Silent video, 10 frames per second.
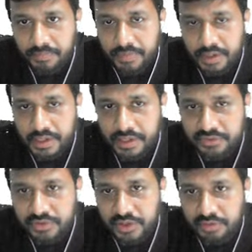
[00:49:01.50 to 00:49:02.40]
And it is
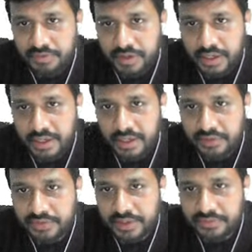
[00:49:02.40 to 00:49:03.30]
0 for n
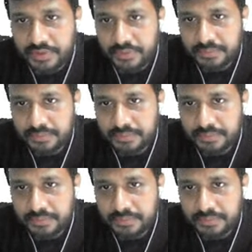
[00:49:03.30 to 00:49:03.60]
less than 0.